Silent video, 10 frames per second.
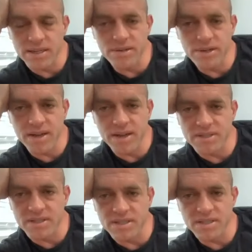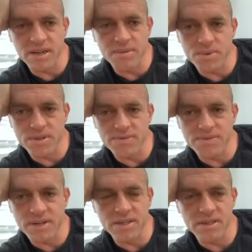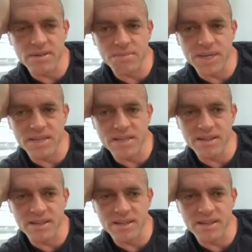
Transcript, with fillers: "Dude, you have this Instagram. What the fuck are you doing, man?